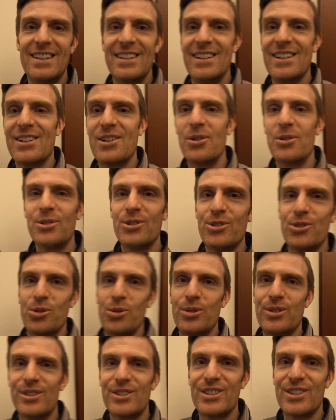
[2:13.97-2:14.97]
Nicole's
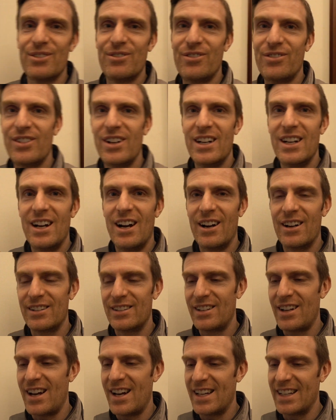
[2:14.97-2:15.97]
shoulders
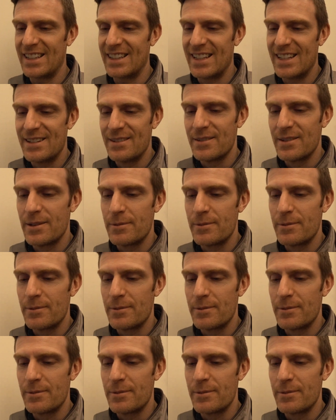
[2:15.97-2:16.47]
are dying.